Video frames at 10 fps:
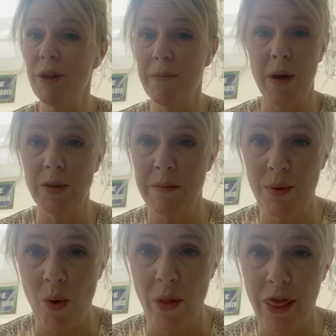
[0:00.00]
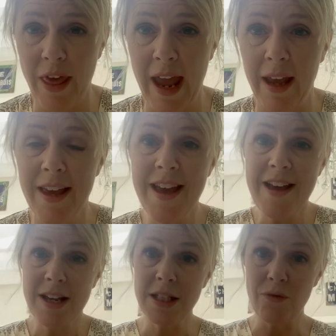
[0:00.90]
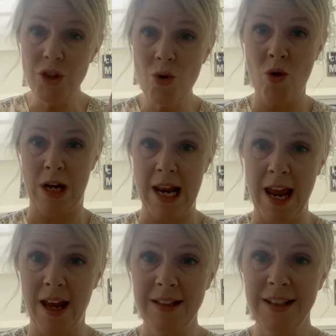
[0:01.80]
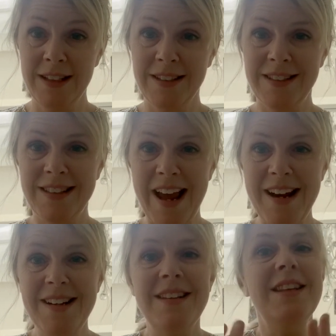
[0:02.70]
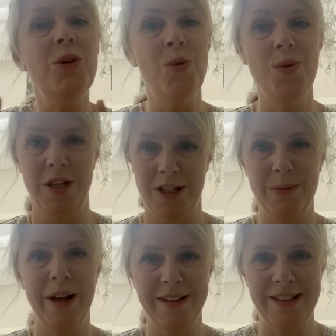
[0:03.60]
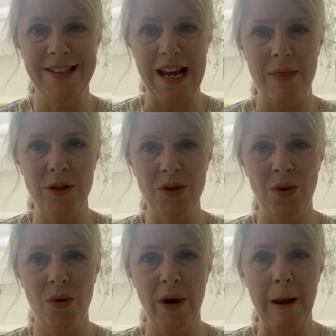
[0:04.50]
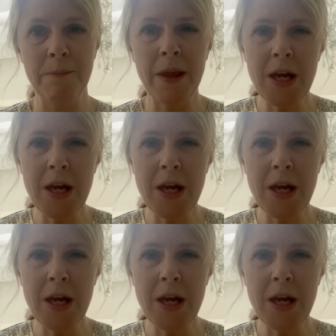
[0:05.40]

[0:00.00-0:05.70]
the most important thing. Because if you're clear, then the audience will understand the story.